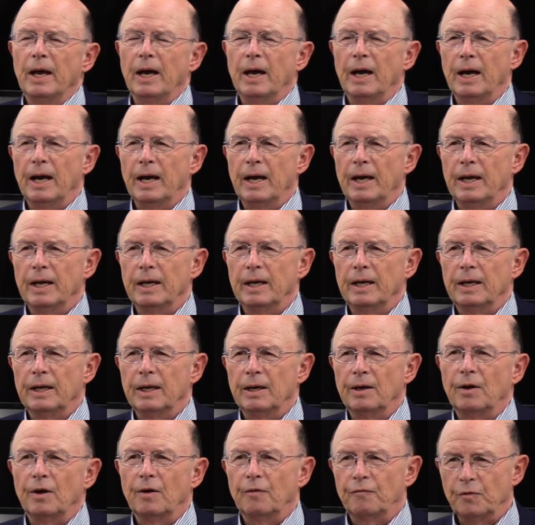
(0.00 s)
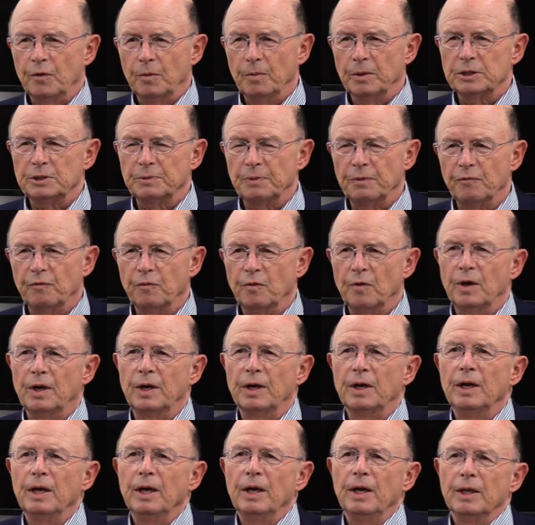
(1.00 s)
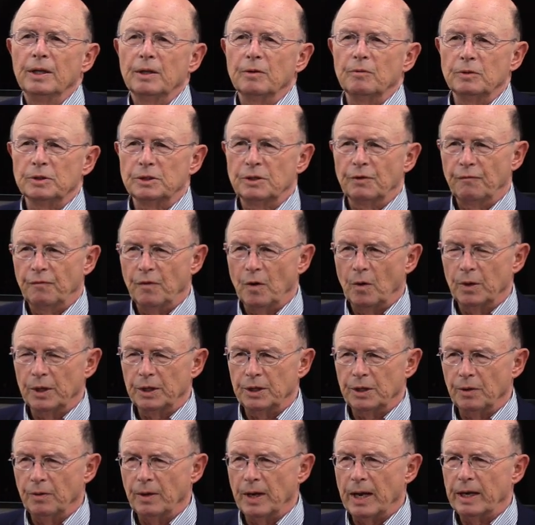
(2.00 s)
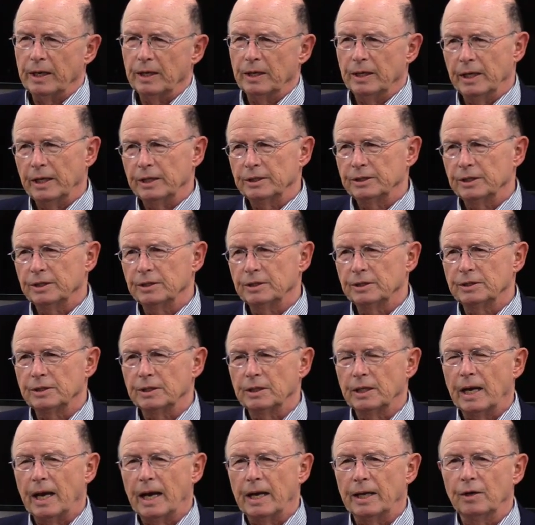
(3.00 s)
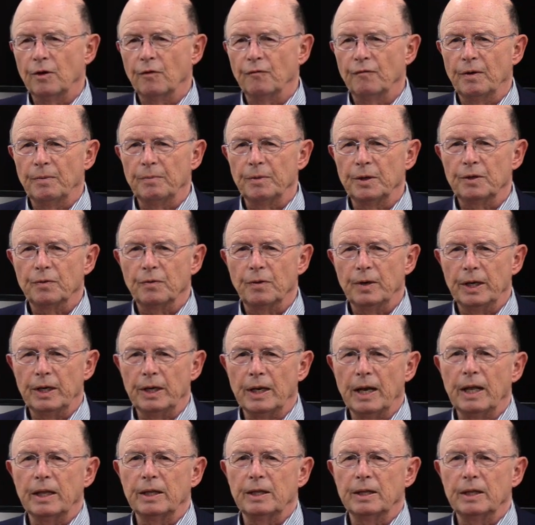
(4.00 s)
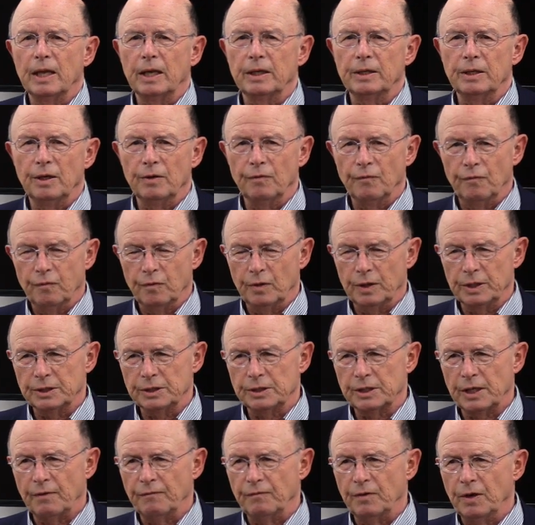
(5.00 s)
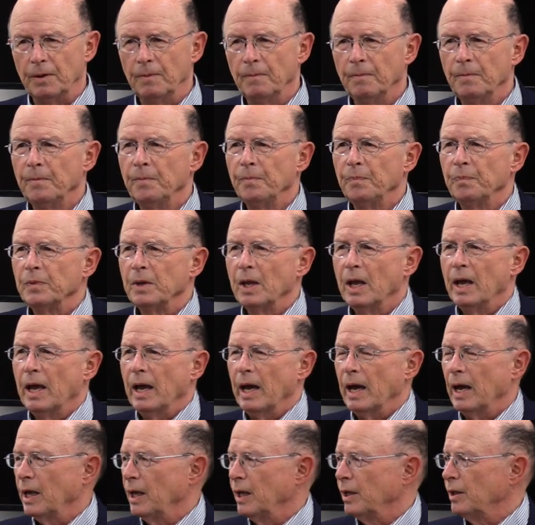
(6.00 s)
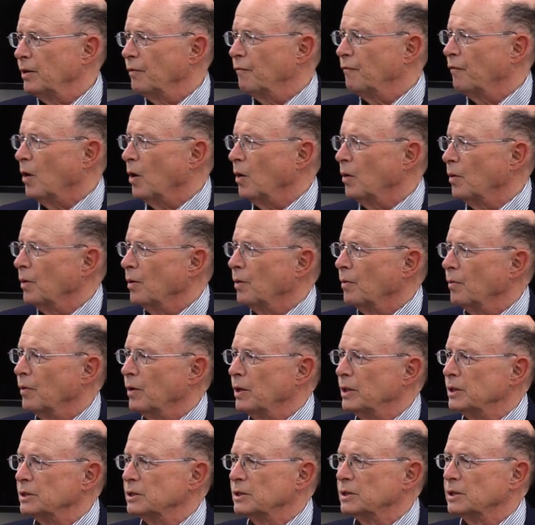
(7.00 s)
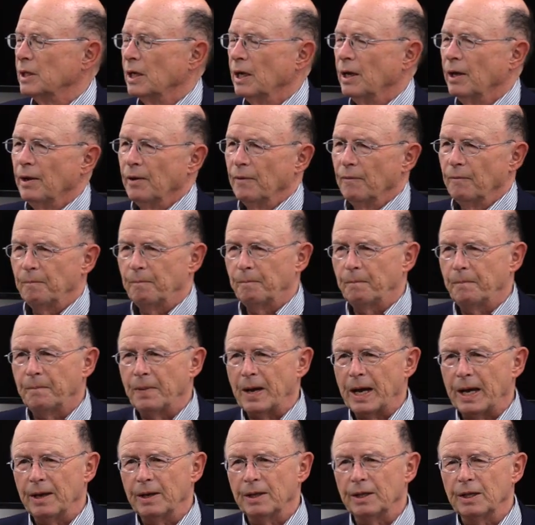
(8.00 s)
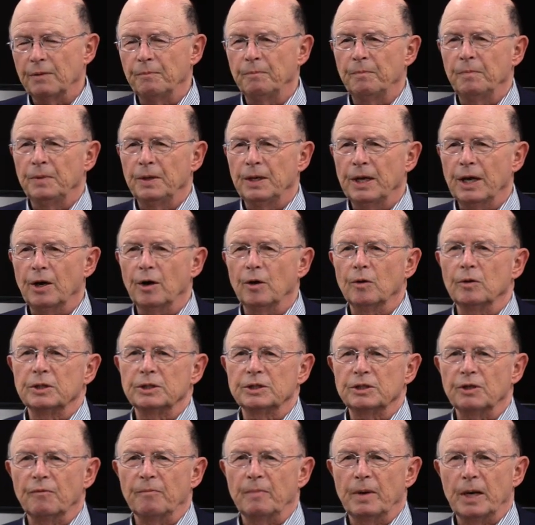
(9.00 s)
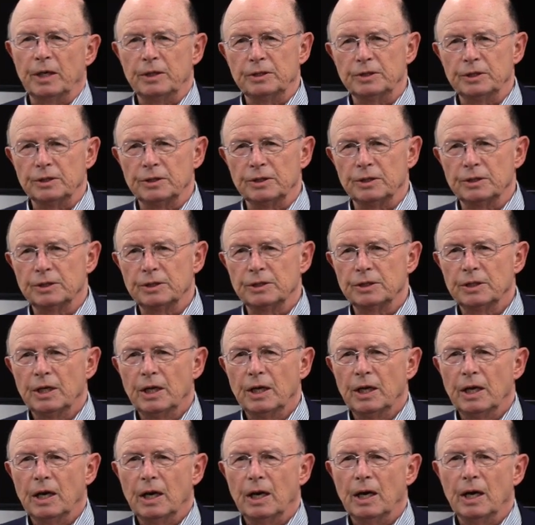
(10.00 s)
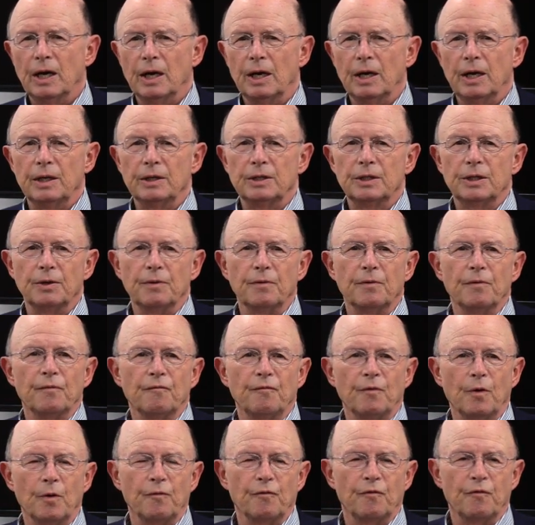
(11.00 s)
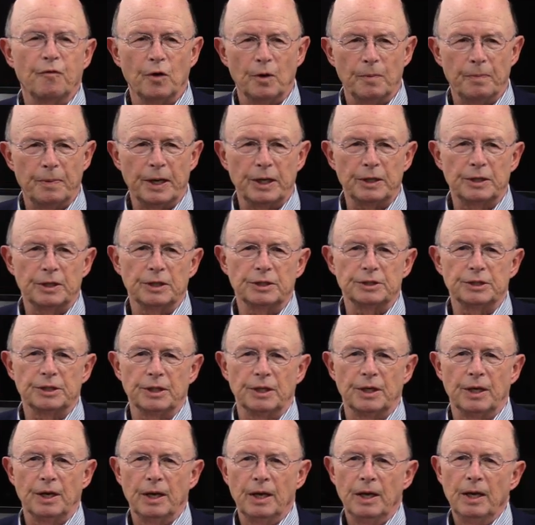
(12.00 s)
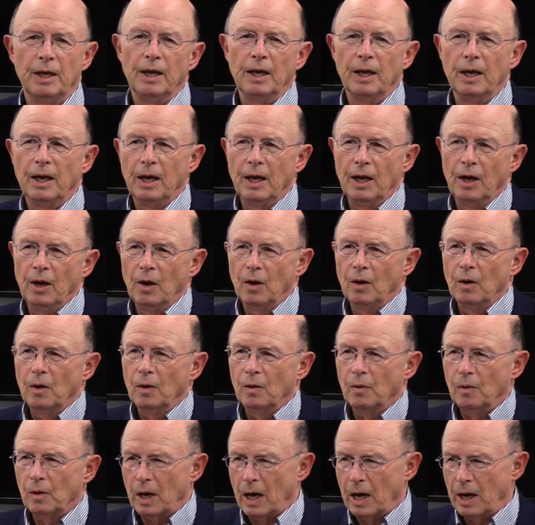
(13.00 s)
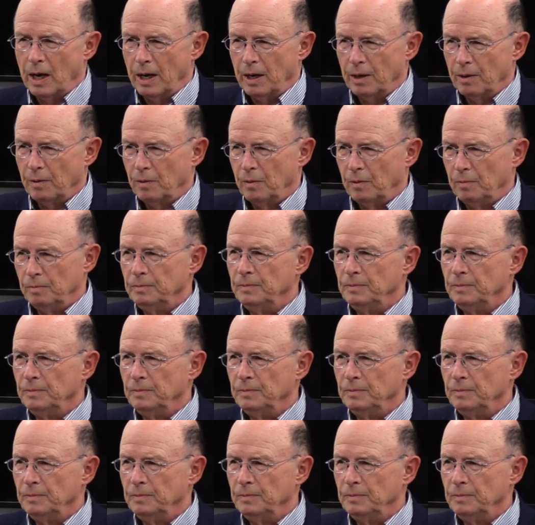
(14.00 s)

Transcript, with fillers: a few months before, there was a vote at the United Nations on November 29, 1947, and the vote was by the narrowest of margins to vote for partition. Uh,